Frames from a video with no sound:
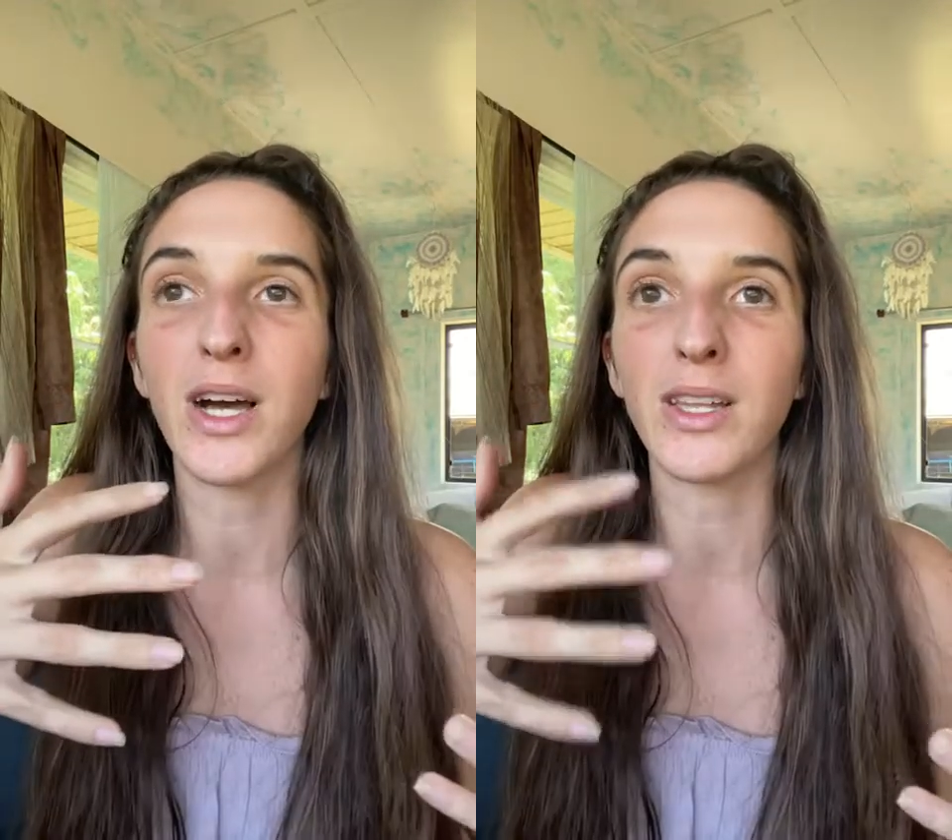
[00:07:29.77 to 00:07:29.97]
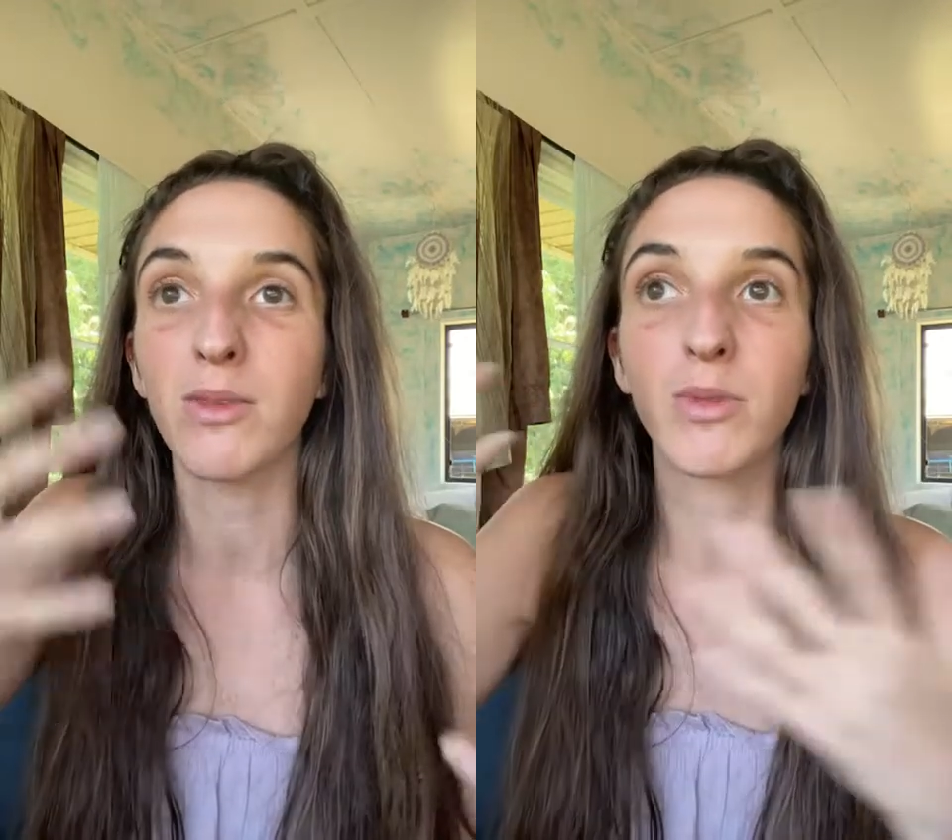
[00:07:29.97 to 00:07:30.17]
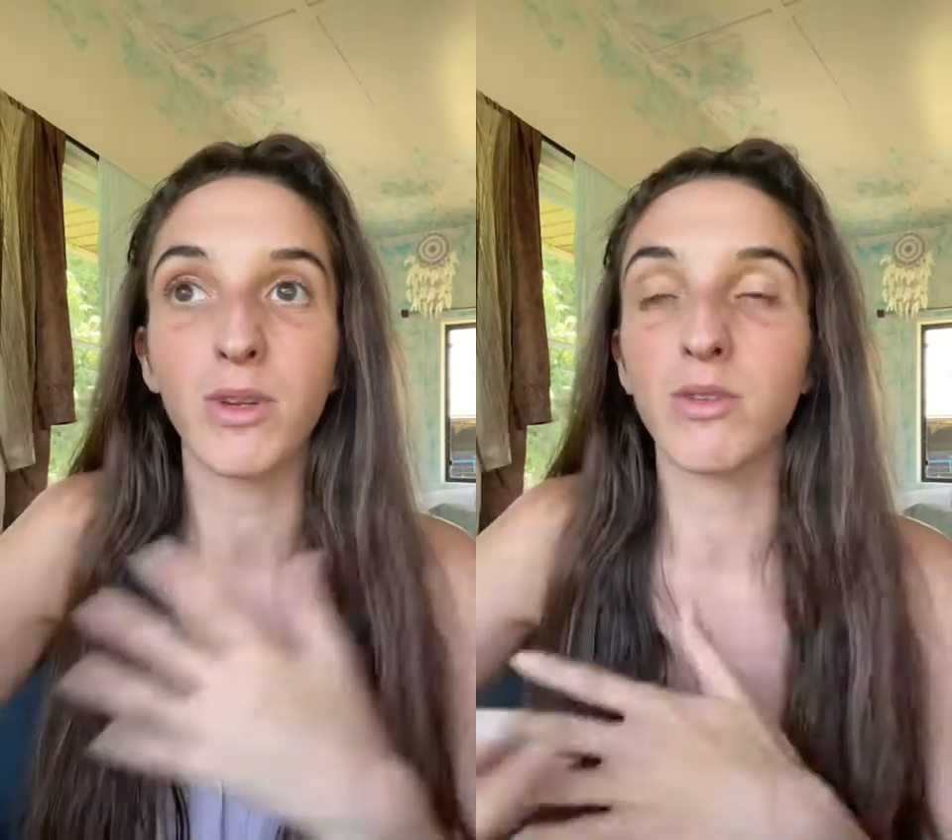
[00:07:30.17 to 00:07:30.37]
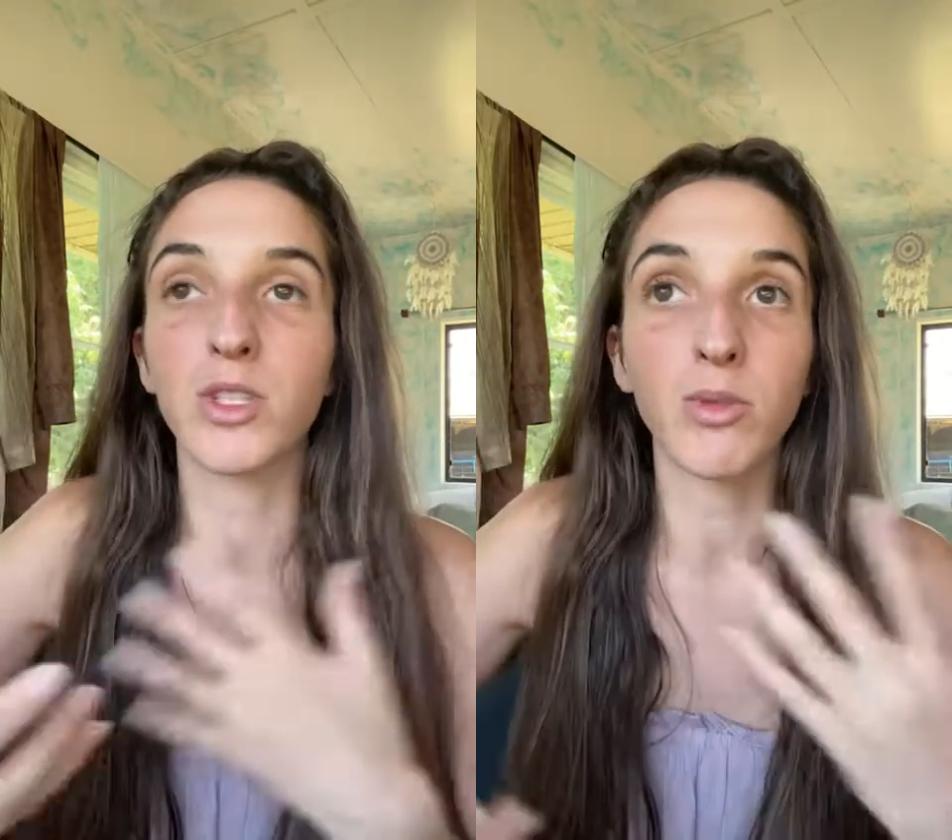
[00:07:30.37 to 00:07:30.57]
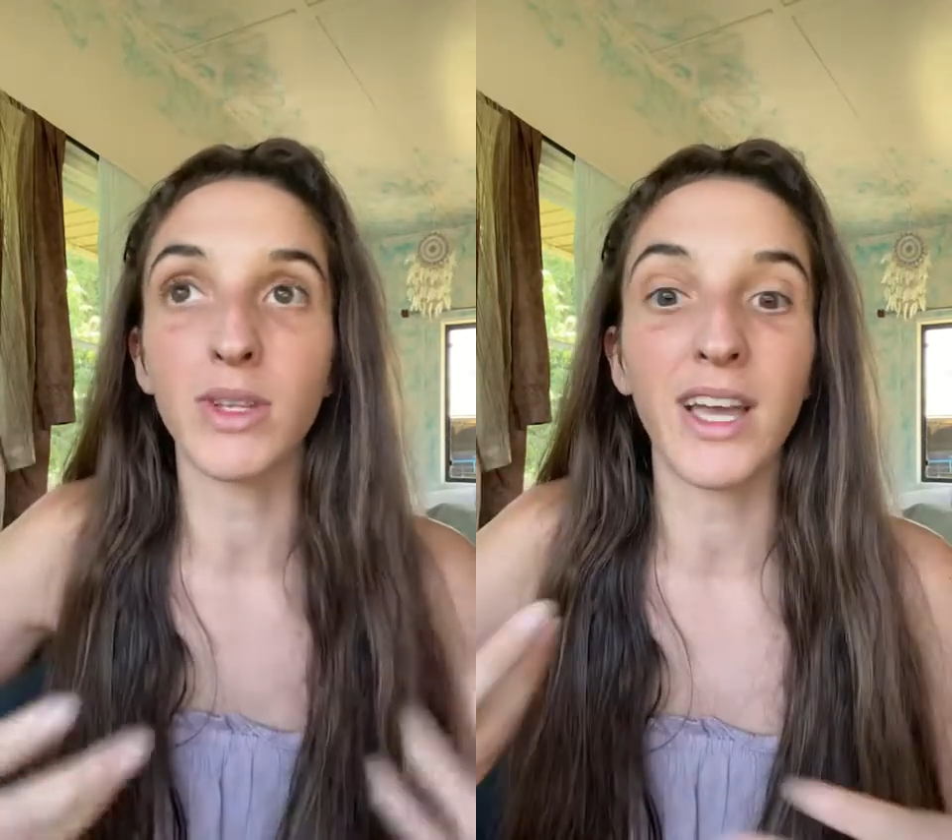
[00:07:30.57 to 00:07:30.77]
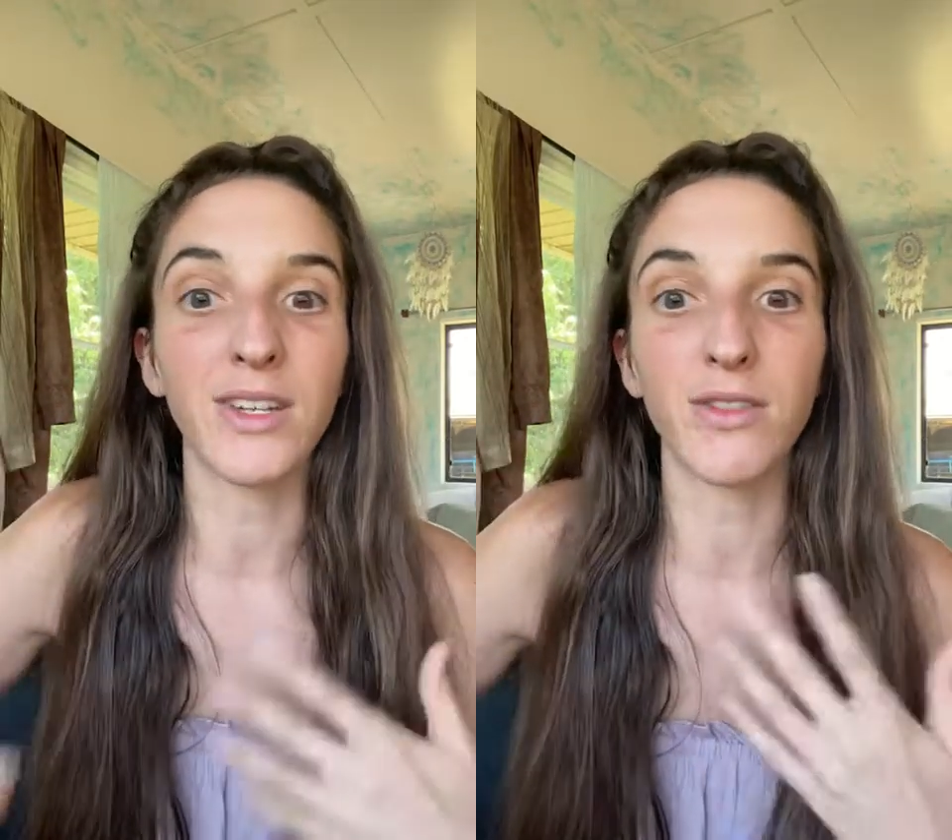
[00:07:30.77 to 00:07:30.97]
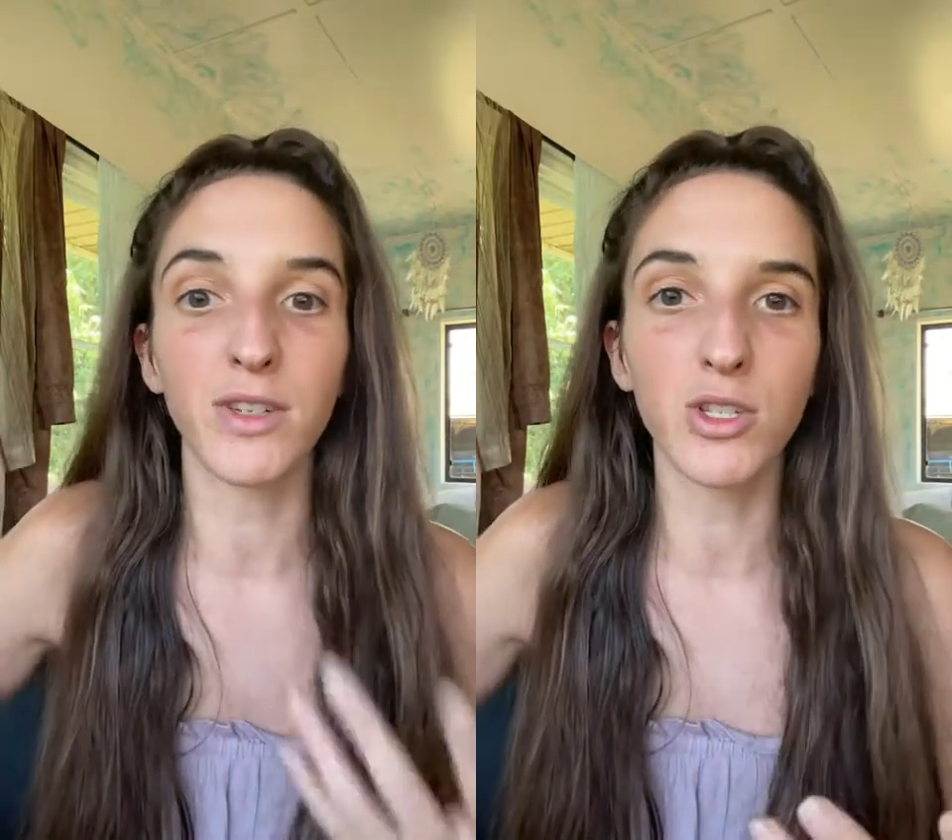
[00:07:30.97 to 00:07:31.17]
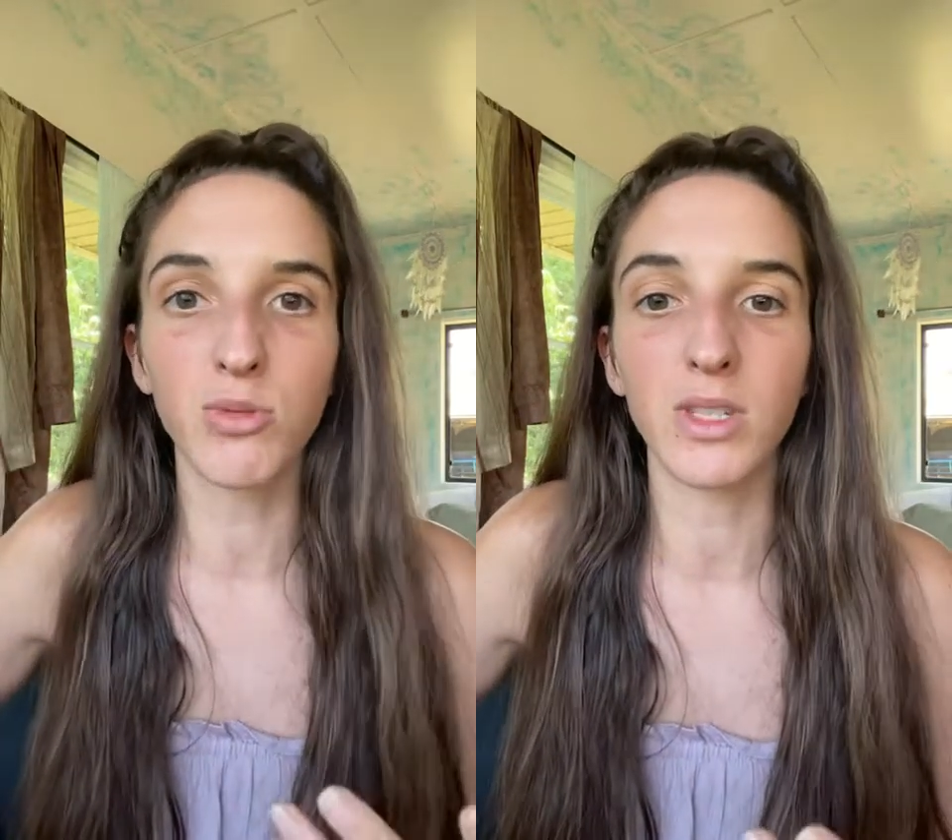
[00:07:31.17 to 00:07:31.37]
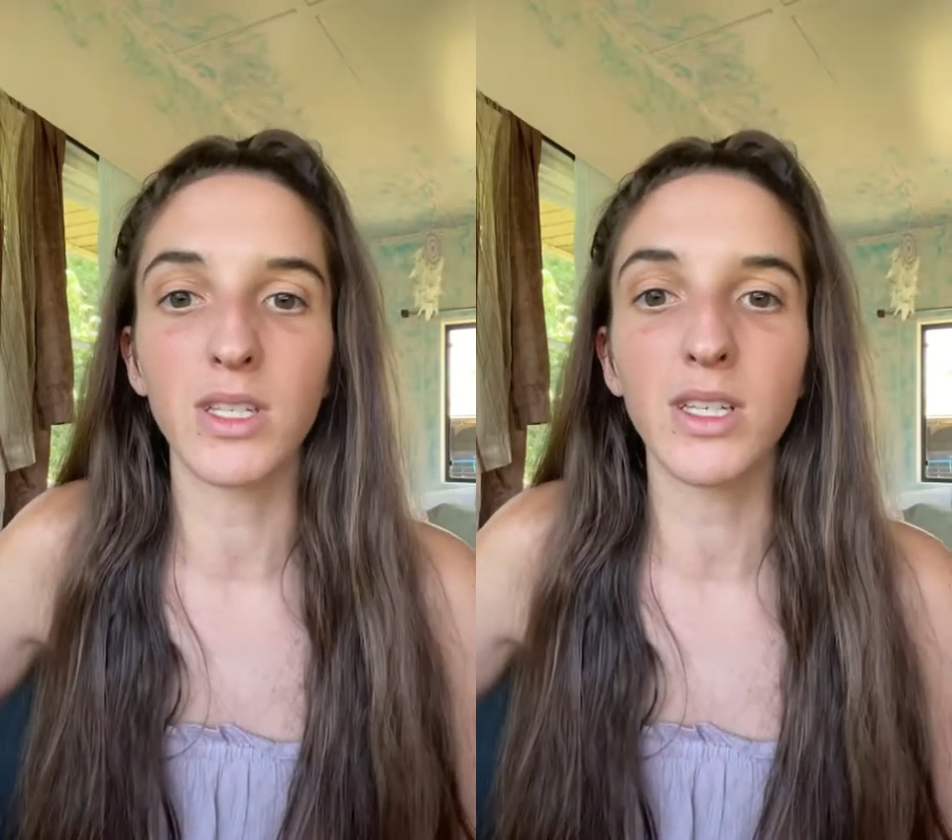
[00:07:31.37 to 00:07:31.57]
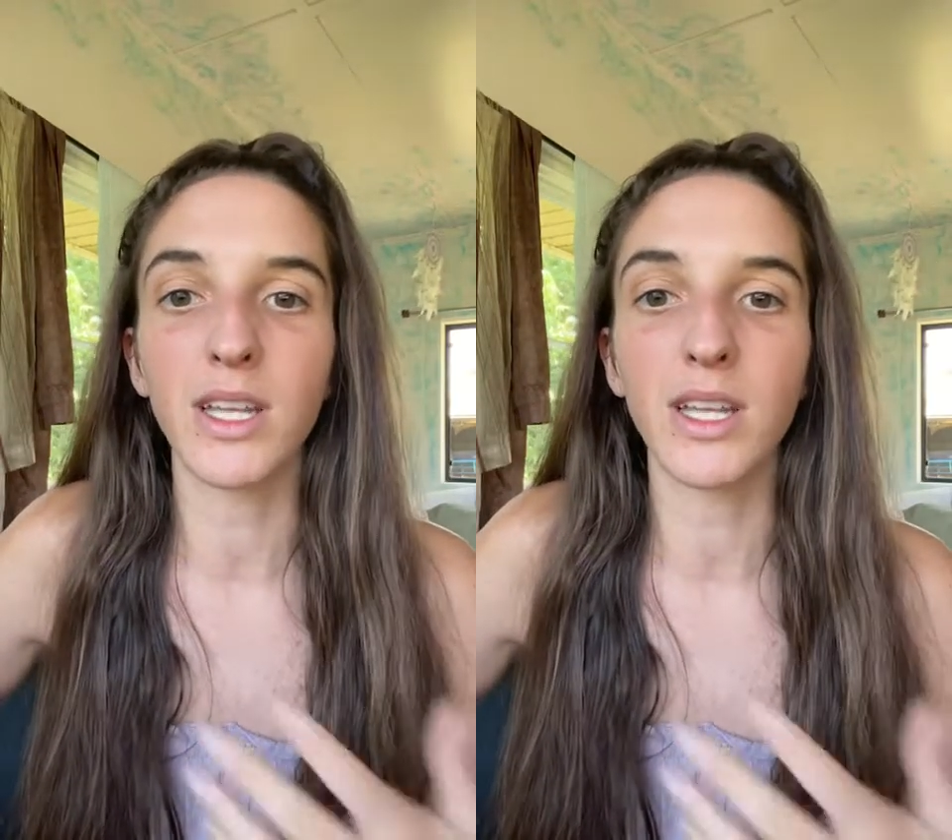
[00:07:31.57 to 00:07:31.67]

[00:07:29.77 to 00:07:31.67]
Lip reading: Like we were doing that individually.